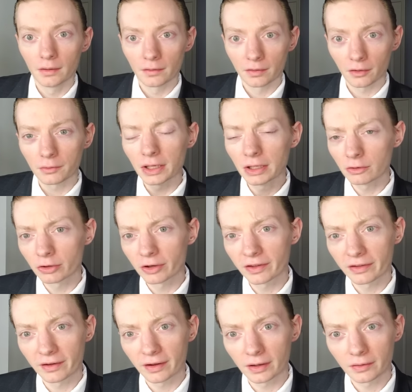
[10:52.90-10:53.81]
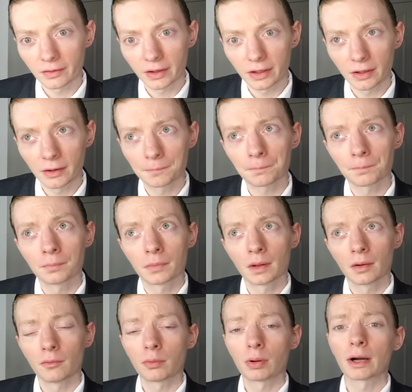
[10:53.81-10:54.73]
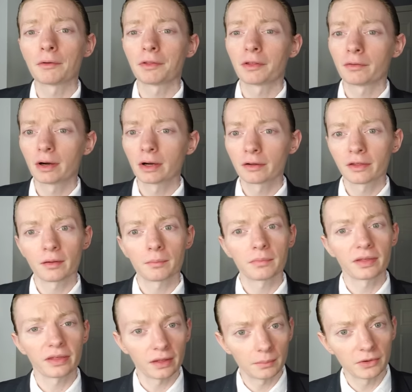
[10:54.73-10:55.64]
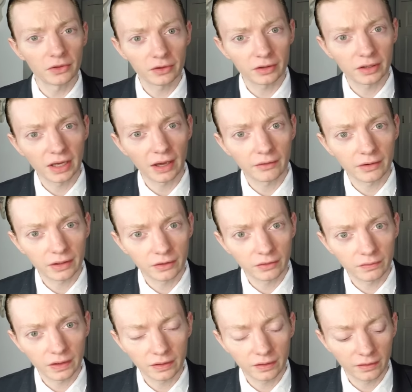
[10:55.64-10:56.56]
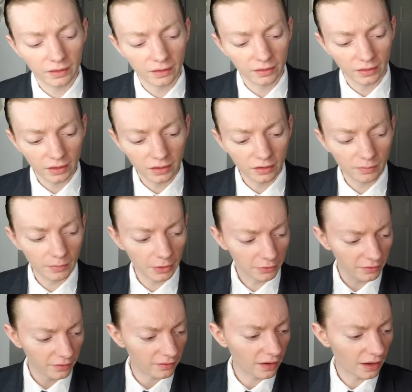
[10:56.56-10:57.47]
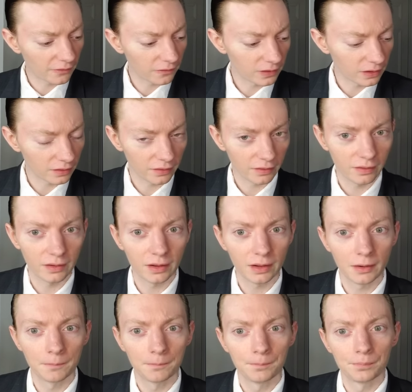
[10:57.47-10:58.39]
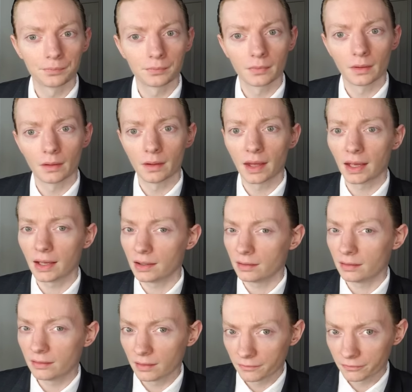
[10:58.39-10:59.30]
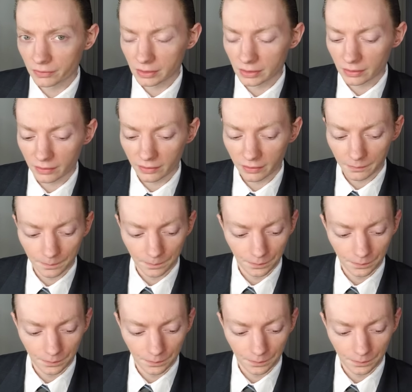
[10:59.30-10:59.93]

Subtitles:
So interestingly, while there are some similar characteristics, it is most definitely a different